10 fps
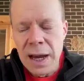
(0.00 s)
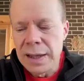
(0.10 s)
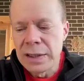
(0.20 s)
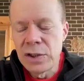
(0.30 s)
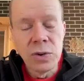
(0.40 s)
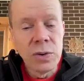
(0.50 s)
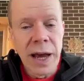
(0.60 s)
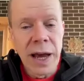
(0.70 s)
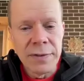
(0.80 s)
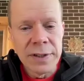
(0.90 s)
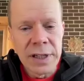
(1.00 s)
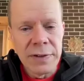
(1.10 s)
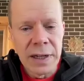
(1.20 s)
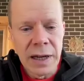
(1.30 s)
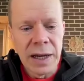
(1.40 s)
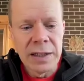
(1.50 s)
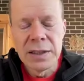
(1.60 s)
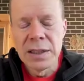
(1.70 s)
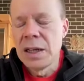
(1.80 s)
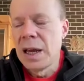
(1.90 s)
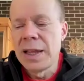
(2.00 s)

And let's do that for 7 days.